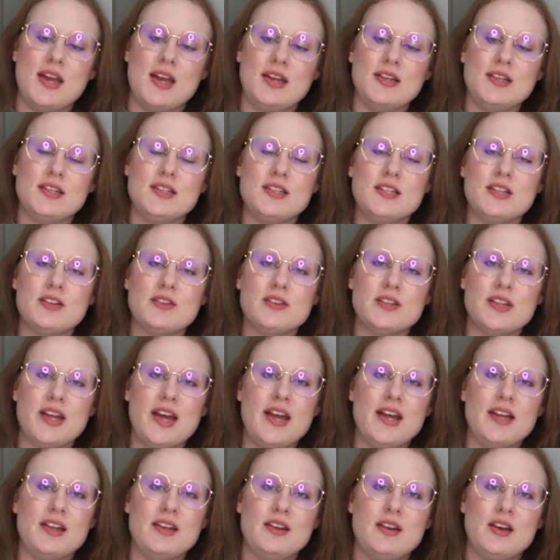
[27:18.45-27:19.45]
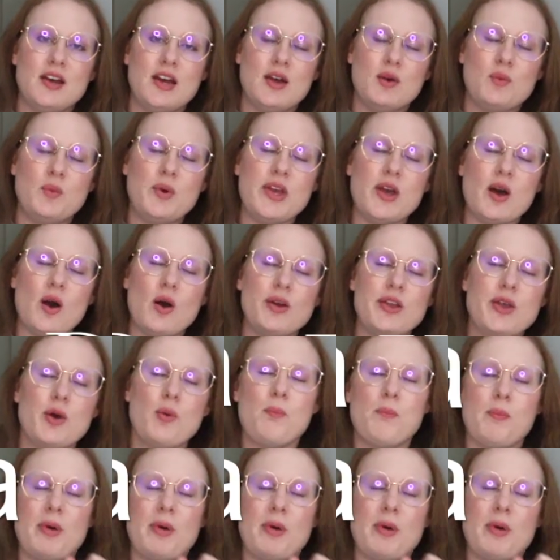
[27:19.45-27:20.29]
And until then, we are your